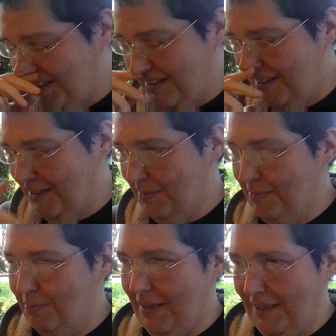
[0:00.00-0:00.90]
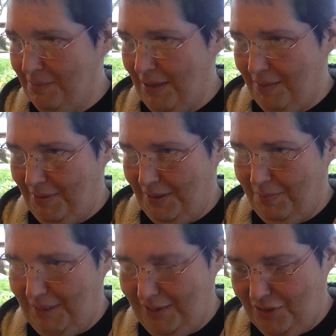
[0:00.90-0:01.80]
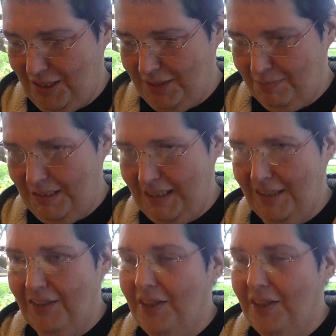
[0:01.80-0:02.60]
Pharisees that pray in public, chest beating.